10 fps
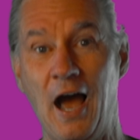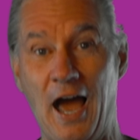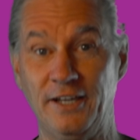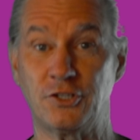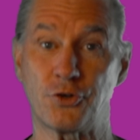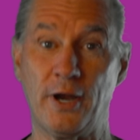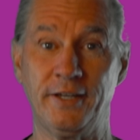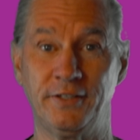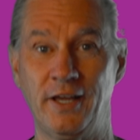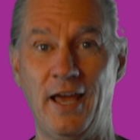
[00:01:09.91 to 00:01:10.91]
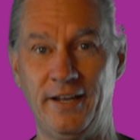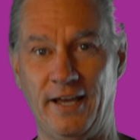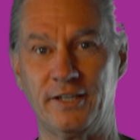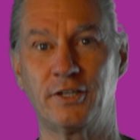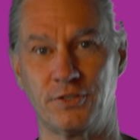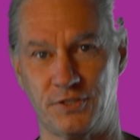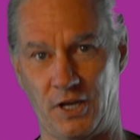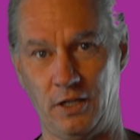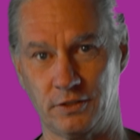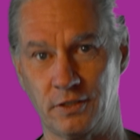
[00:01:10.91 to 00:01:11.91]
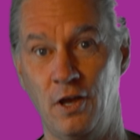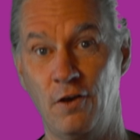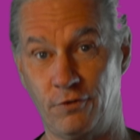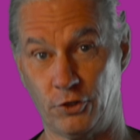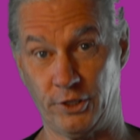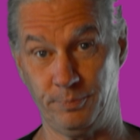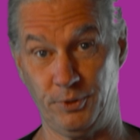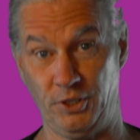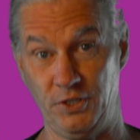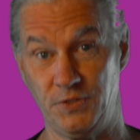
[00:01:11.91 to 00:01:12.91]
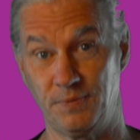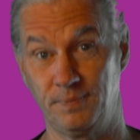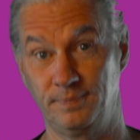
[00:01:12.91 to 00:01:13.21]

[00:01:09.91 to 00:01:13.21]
I train and I consult for companies.